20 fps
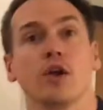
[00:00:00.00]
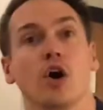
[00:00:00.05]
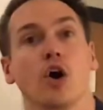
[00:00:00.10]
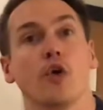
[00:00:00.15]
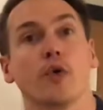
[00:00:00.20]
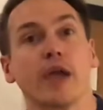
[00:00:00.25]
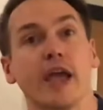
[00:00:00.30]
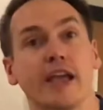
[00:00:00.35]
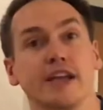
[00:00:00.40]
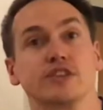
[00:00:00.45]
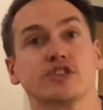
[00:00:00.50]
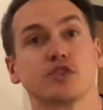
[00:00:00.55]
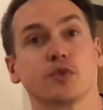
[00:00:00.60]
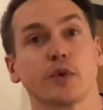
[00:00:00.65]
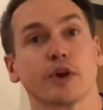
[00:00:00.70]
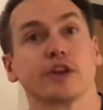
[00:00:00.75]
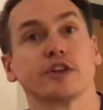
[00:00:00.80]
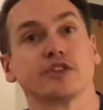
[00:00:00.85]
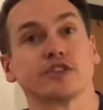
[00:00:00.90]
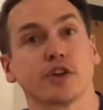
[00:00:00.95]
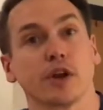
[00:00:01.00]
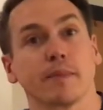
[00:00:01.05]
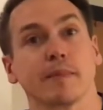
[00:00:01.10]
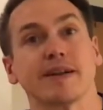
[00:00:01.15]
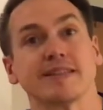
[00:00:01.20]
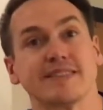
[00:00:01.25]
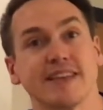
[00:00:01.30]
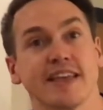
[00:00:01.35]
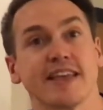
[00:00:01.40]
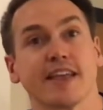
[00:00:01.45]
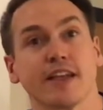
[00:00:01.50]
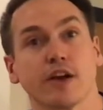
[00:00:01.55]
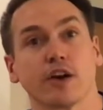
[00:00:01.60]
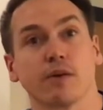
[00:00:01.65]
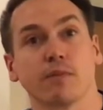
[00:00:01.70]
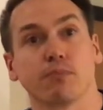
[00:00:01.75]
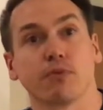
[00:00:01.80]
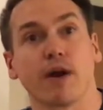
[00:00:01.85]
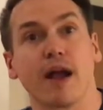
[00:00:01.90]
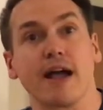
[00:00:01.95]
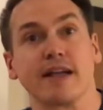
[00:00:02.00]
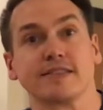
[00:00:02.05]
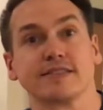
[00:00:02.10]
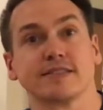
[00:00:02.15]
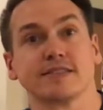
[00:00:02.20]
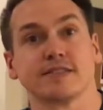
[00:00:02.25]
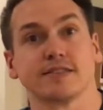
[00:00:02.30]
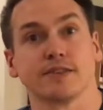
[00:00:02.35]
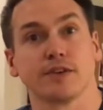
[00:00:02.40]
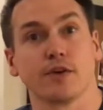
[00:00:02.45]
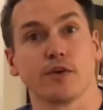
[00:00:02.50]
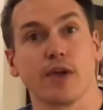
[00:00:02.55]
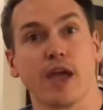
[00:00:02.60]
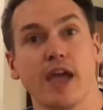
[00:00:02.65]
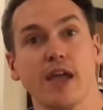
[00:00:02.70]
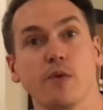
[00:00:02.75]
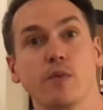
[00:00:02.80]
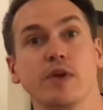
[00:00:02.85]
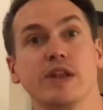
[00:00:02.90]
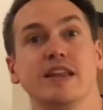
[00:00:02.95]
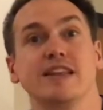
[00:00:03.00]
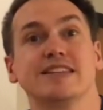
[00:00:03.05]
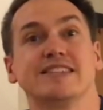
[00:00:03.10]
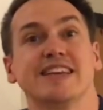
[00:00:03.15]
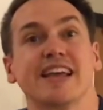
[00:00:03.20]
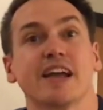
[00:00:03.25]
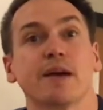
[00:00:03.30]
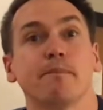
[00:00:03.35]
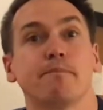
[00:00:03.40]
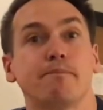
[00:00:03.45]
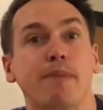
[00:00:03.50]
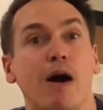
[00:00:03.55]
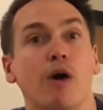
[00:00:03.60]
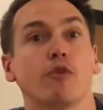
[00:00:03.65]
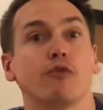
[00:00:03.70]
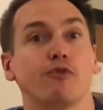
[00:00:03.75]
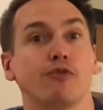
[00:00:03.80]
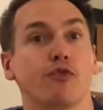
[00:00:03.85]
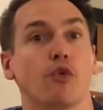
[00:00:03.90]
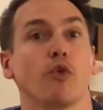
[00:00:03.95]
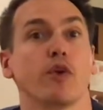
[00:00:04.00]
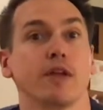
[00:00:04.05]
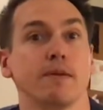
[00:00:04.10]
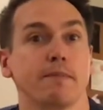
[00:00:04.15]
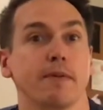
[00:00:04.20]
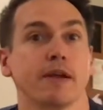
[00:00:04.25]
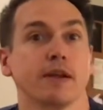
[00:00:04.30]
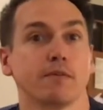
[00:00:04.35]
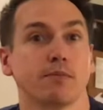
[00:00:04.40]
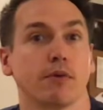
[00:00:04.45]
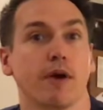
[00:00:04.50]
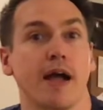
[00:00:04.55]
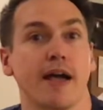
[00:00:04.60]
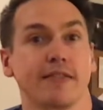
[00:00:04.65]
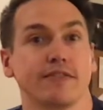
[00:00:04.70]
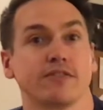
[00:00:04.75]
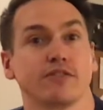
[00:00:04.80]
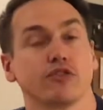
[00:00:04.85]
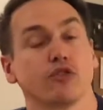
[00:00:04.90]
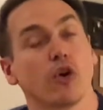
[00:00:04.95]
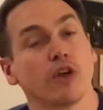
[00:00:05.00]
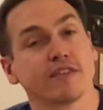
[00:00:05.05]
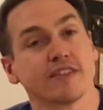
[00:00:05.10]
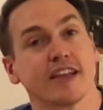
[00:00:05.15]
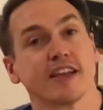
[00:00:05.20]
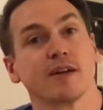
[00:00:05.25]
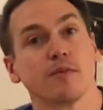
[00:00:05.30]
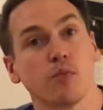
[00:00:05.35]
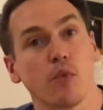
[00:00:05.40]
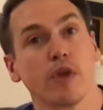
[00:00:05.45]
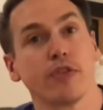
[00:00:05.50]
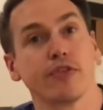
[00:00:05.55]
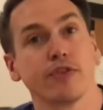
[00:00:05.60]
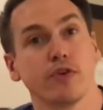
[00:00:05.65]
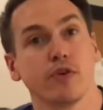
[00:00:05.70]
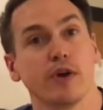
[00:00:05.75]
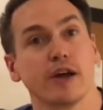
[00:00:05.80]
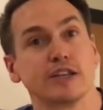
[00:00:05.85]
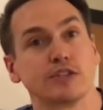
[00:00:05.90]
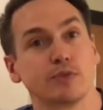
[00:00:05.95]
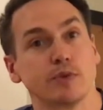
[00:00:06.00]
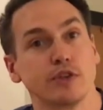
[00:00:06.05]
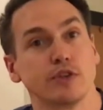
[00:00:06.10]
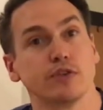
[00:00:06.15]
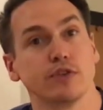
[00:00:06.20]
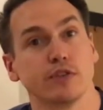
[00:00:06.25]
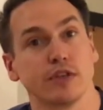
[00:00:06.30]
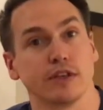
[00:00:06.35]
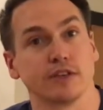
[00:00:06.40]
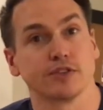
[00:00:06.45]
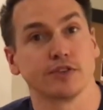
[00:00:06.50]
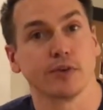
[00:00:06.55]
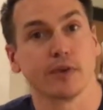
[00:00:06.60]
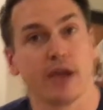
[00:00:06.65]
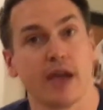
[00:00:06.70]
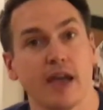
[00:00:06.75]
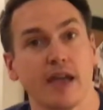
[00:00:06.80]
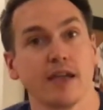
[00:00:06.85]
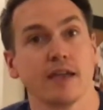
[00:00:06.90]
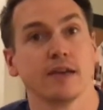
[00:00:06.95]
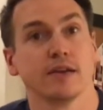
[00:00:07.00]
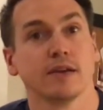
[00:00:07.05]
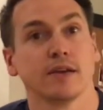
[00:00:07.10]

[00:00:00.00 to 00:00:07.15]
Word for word: Okay, so we're gonna start by taking our breaths, okay? We need to take about forty big breaths, so I'll take them with you as we do this, okay?